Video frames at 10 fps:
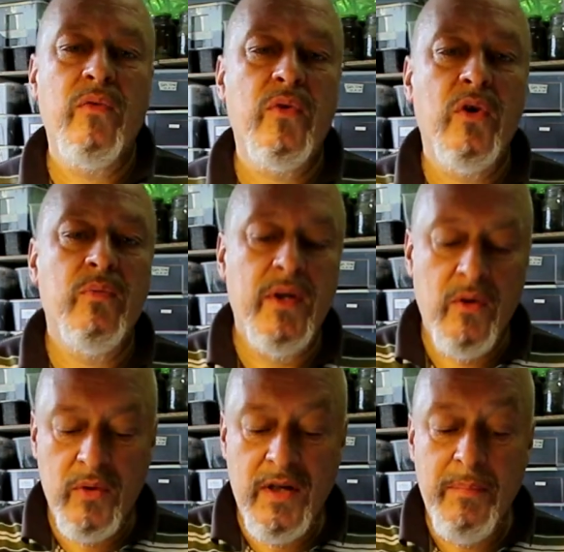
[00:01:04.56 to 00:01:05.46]
of course we
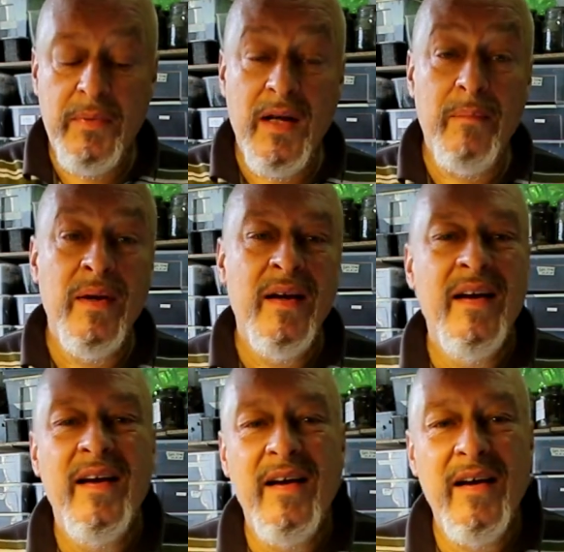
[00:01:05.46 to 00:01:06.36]
don't keep them
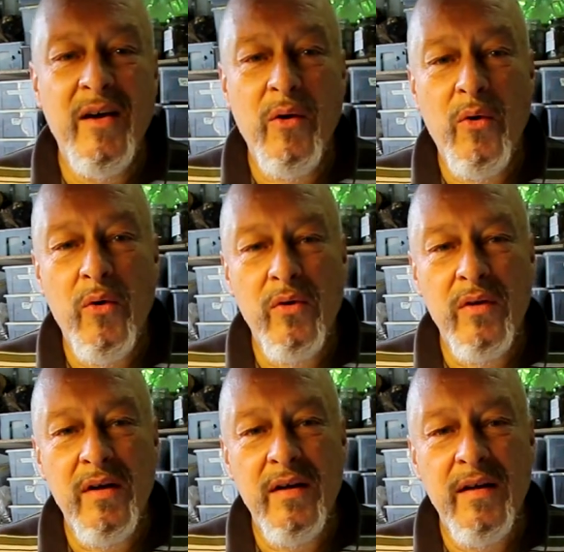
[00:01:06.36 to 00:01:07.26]
uh,
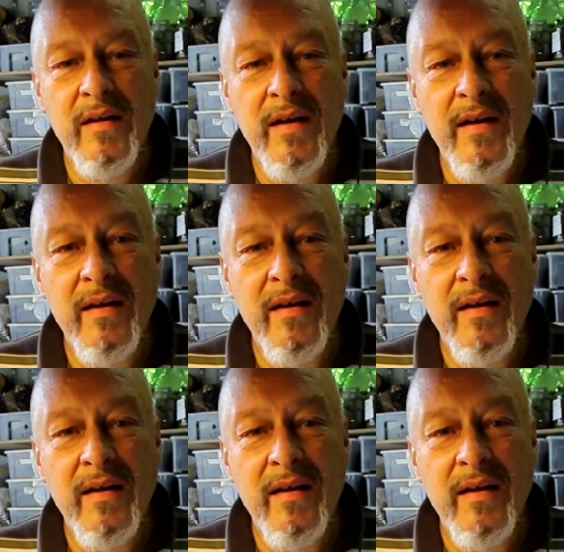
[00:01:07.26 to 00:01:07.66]
all uh,